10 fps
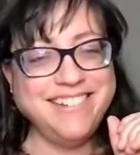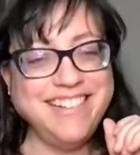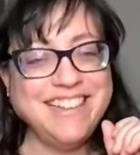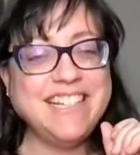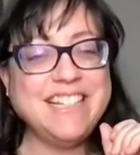
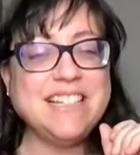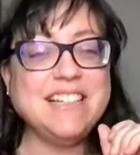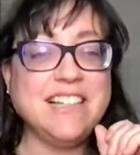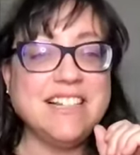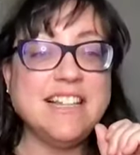
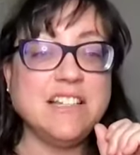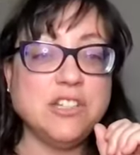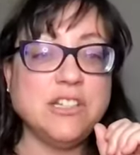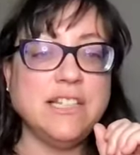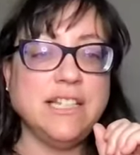Let's
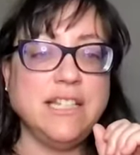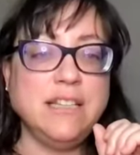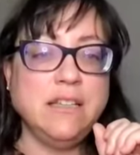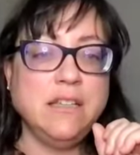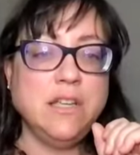actually
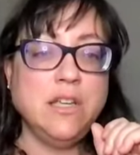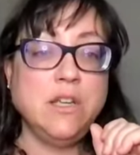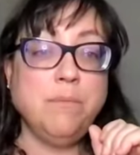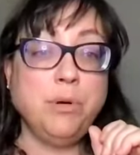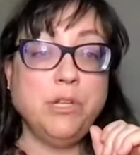
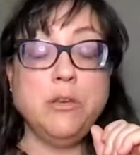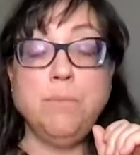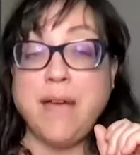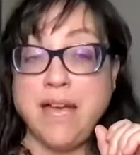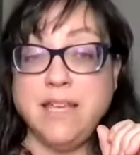put you
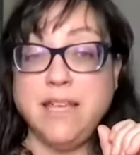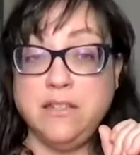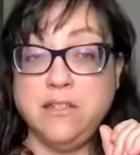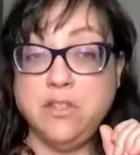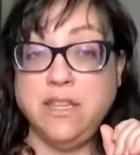back
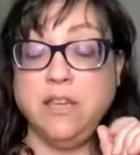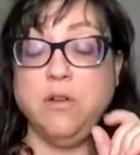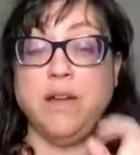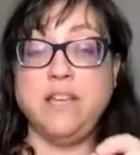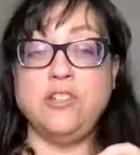into the
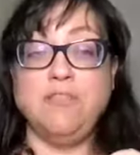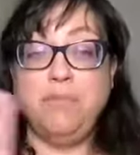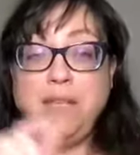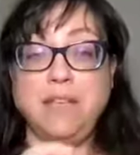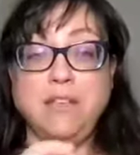equation of
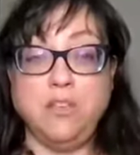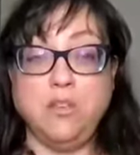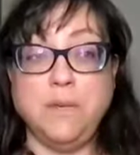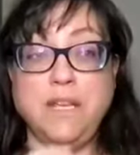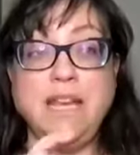being a
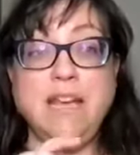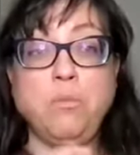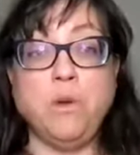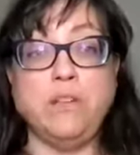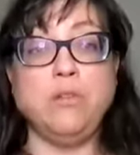human
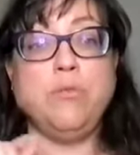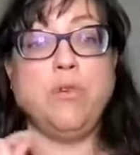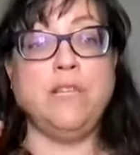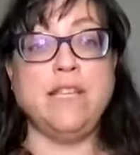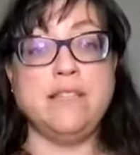and what your
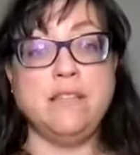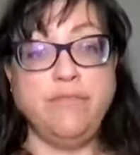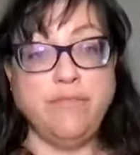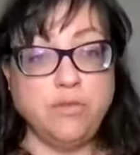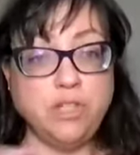role is in the
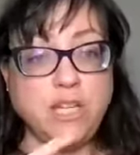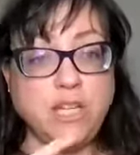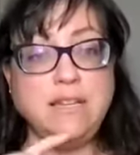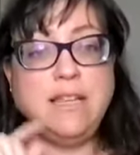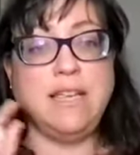food
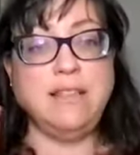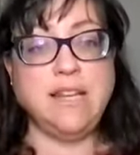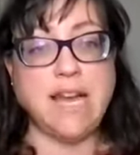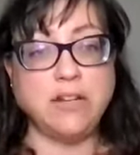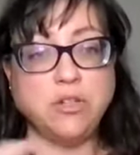chain, in the
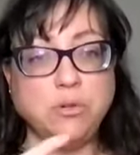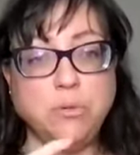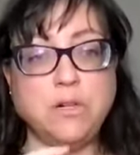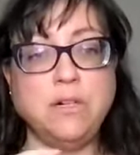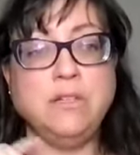natural
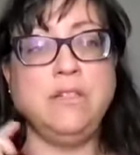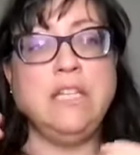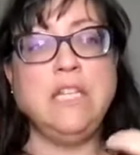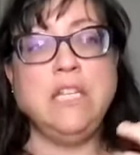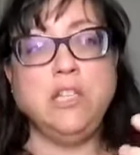world,
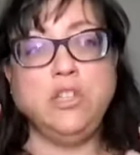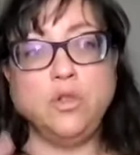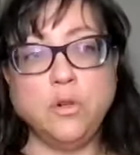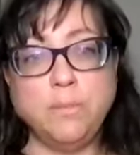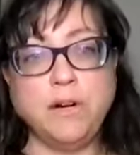
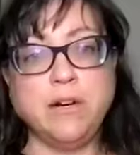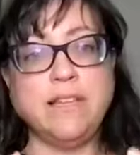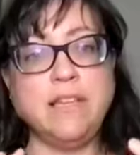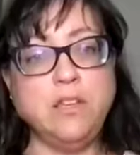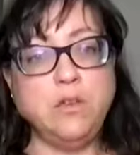your part
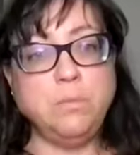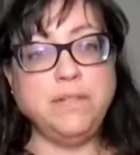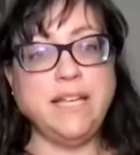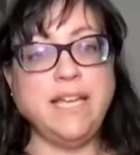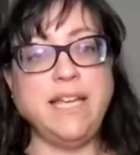that you
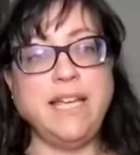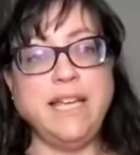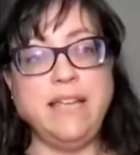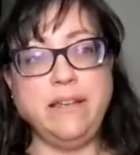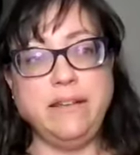play
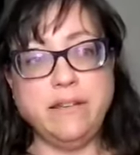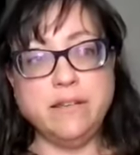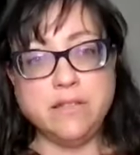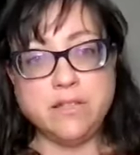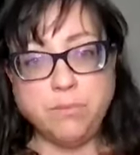in
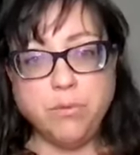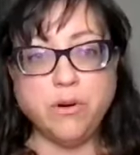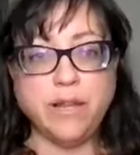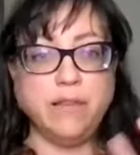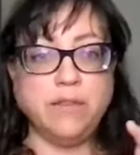
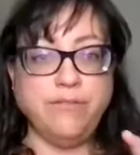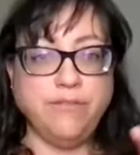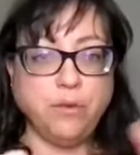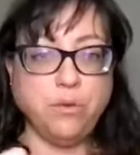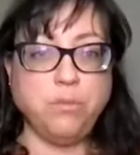supporting the
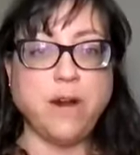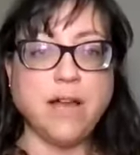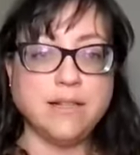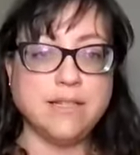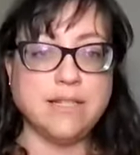food
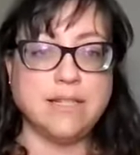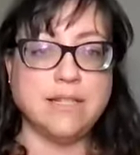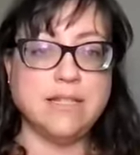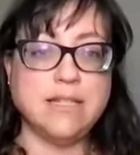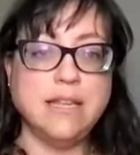
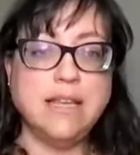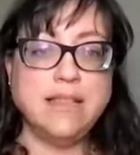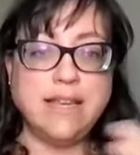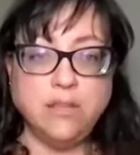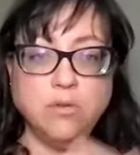practices
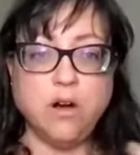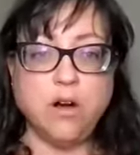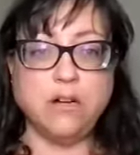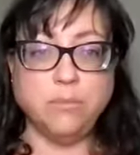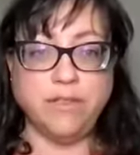that you
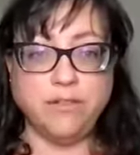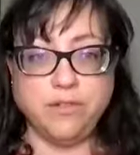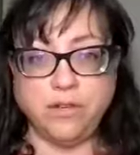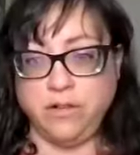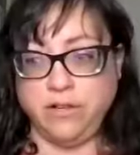honor with your
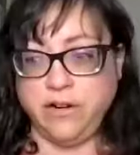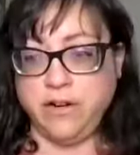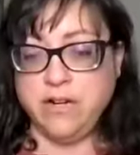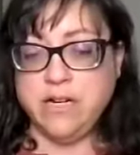dollar